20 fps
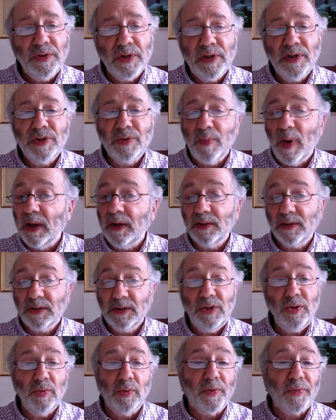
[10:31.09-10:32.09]
to his mate
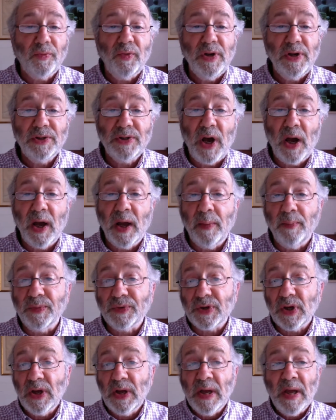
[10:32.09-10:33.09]
2 or 3
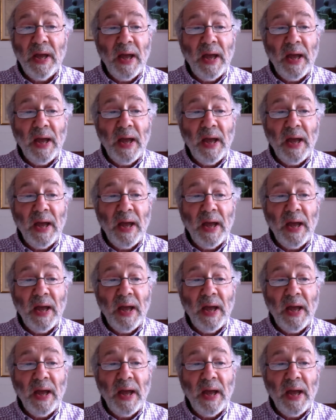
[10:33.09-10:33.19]
times,